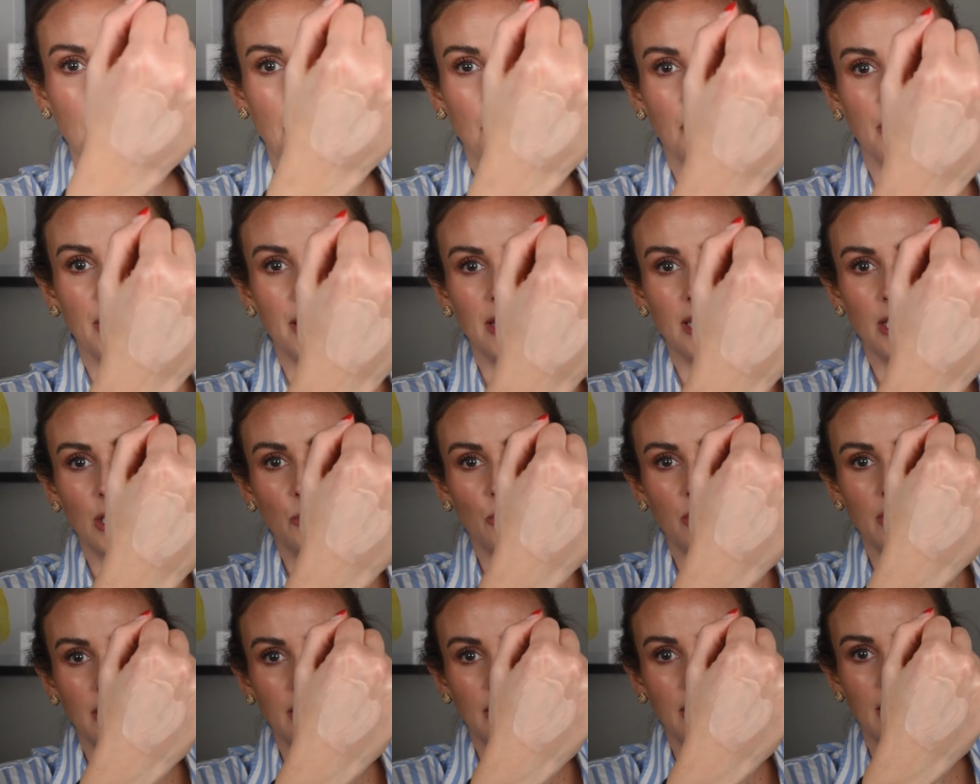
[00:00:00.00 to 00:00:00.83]
but this
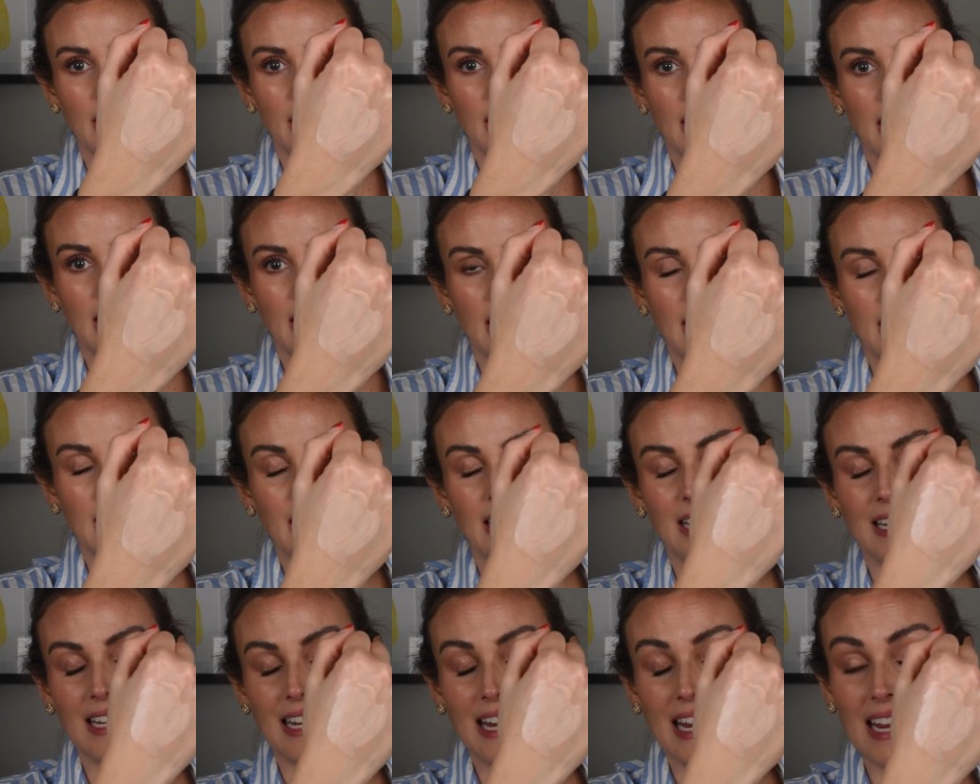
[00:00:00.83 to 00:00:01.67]
one, it
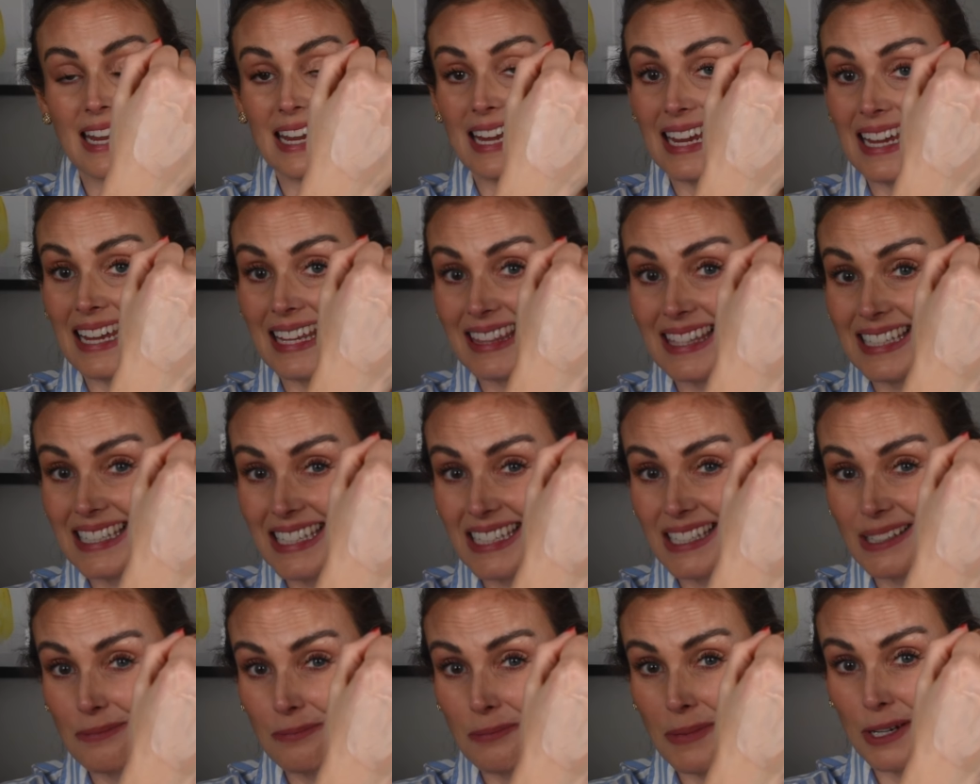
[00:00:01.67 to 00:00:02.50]
this
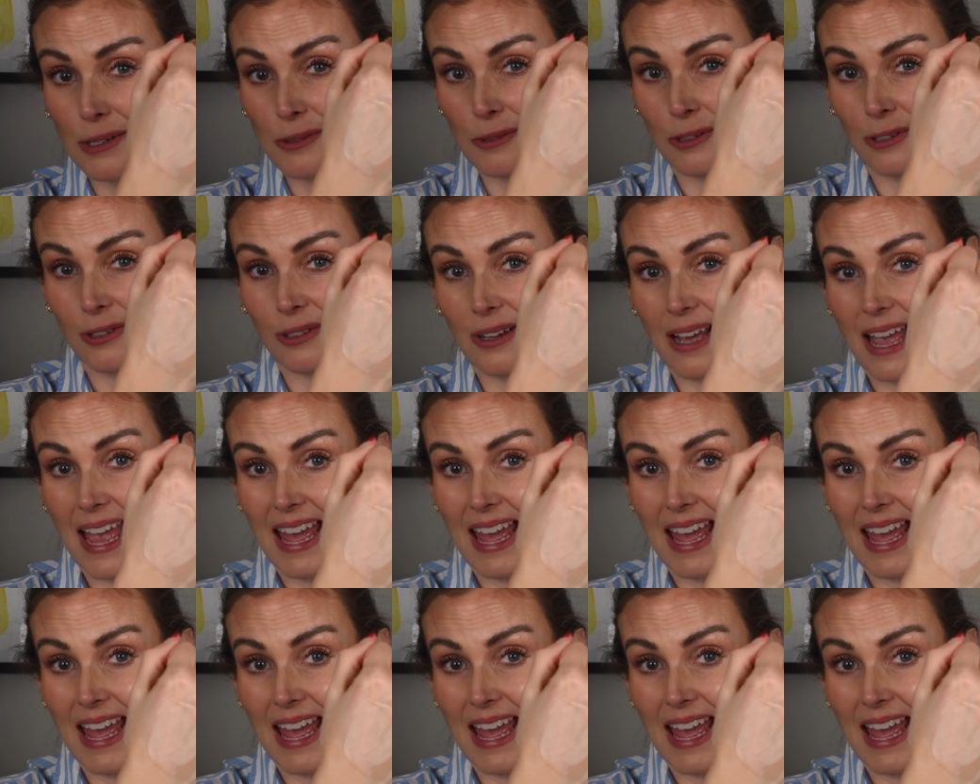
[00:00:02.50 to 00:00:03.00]
is mineral